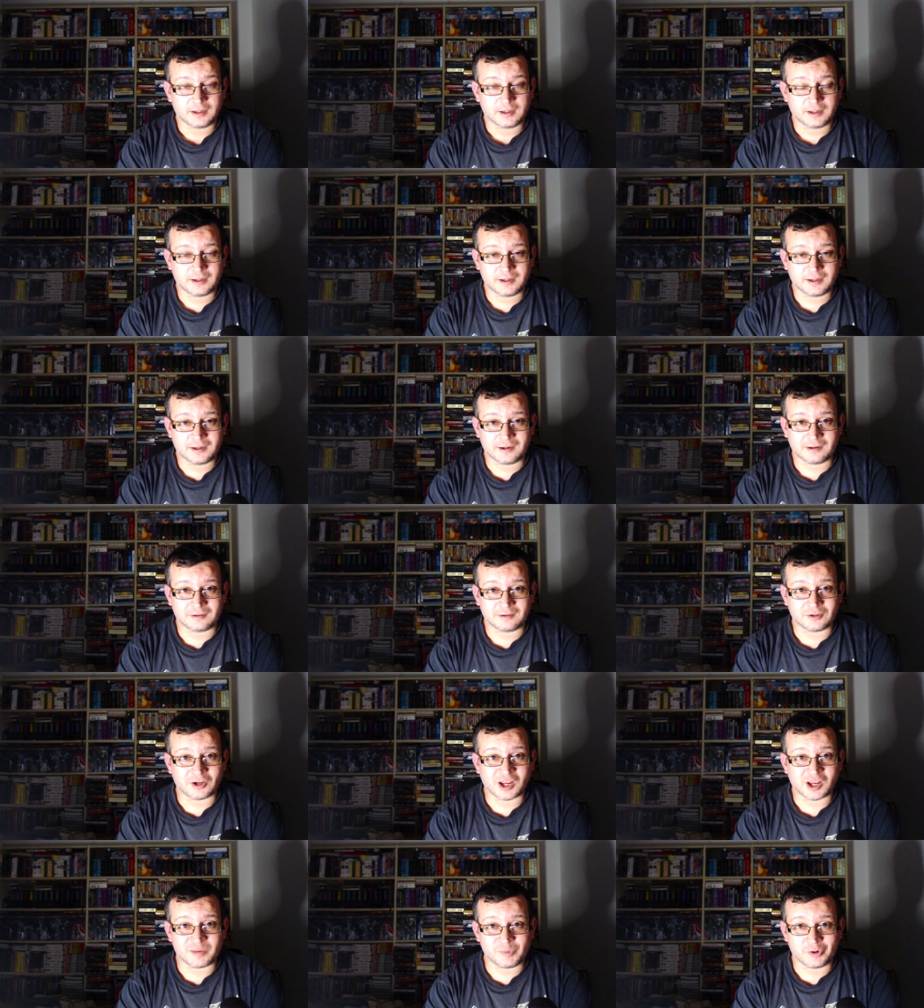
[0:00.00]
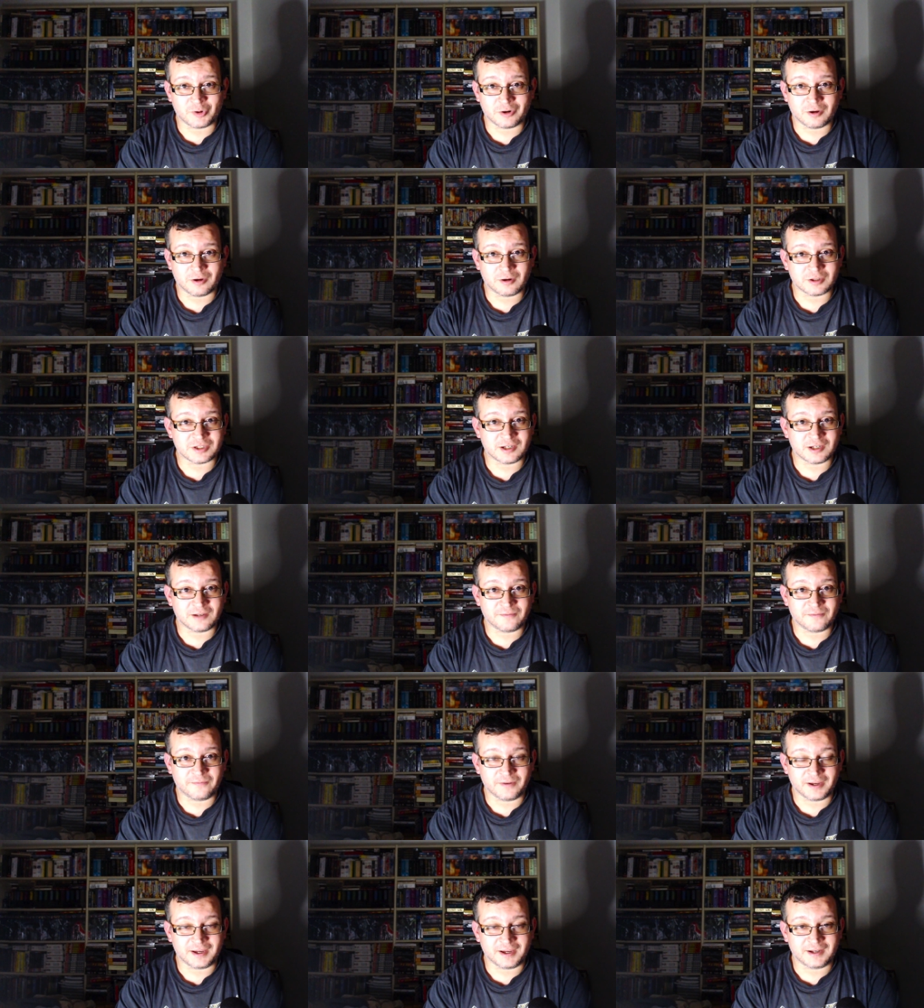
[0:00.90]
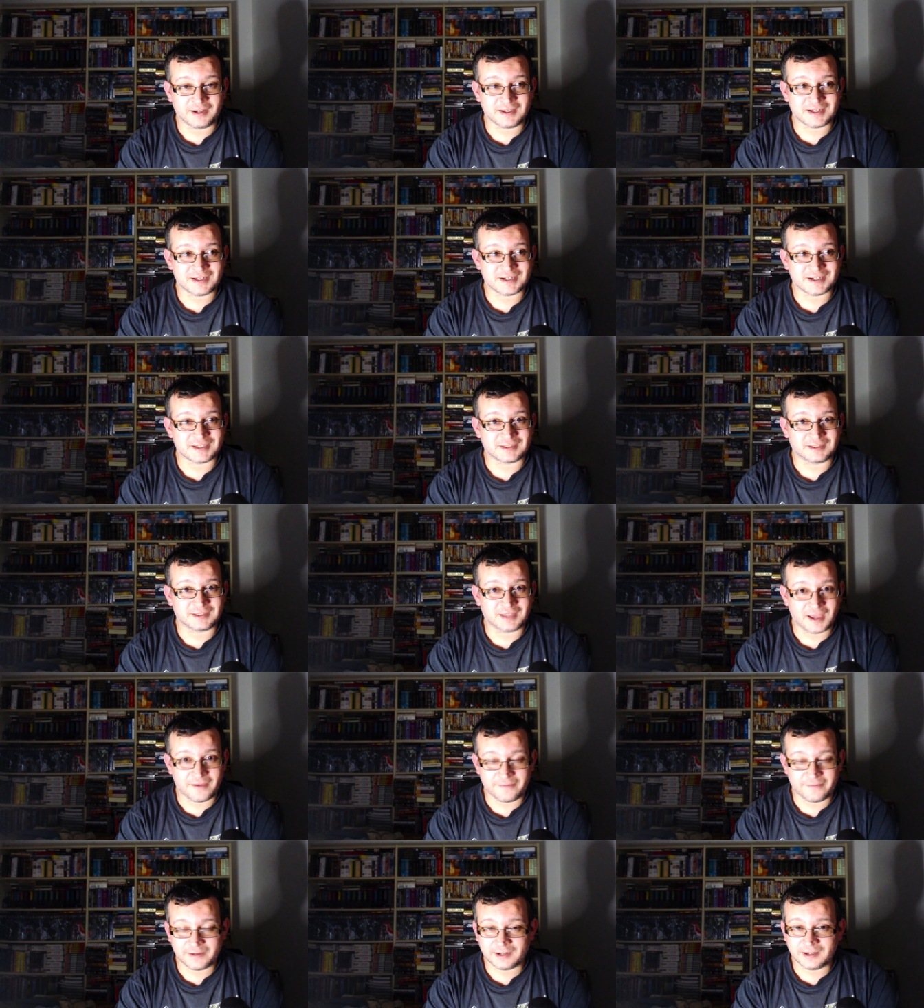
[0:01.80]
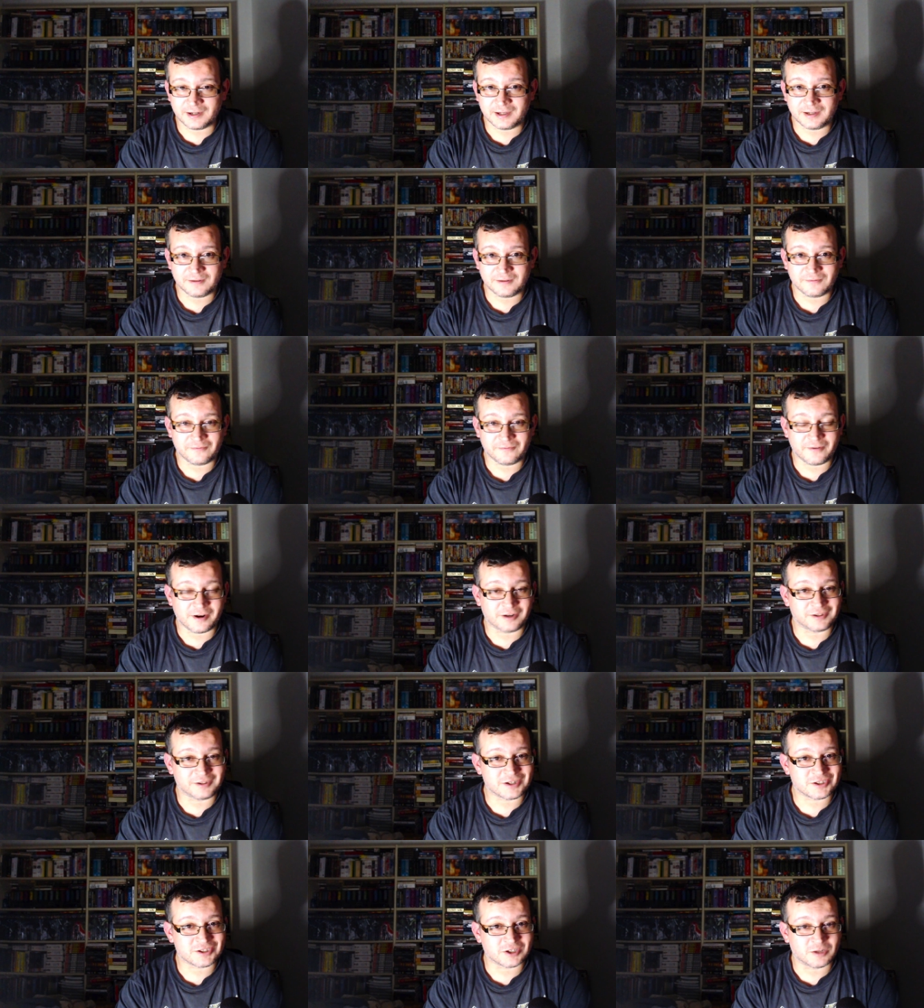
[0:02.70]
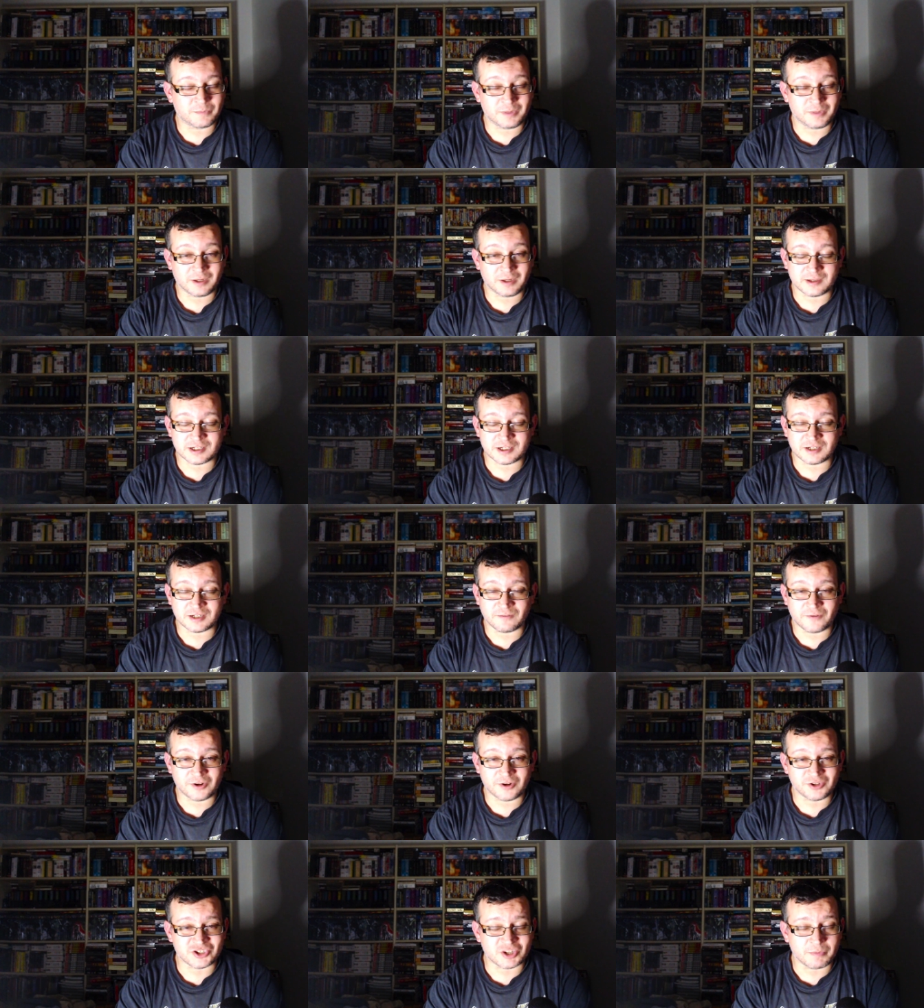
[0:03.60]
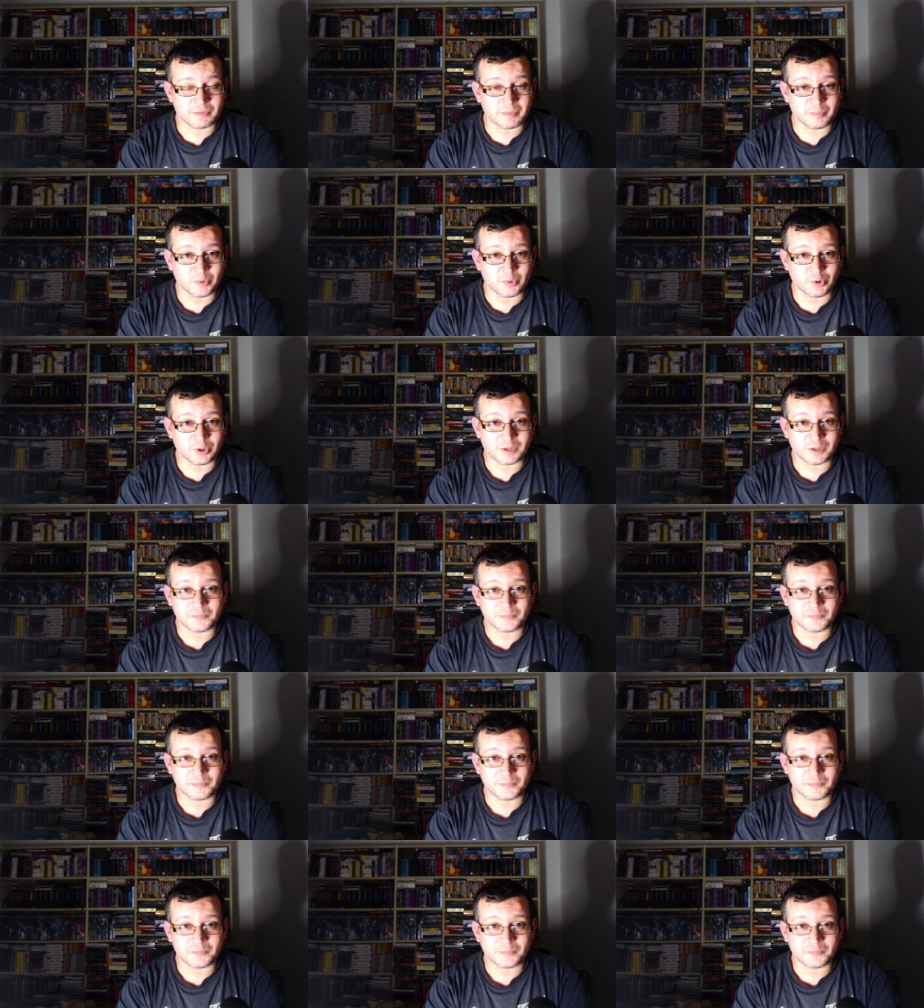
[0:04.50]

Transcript: And don't get me wrong, Gillian Flynn is definitely very disturbing. This is a very disturbing book,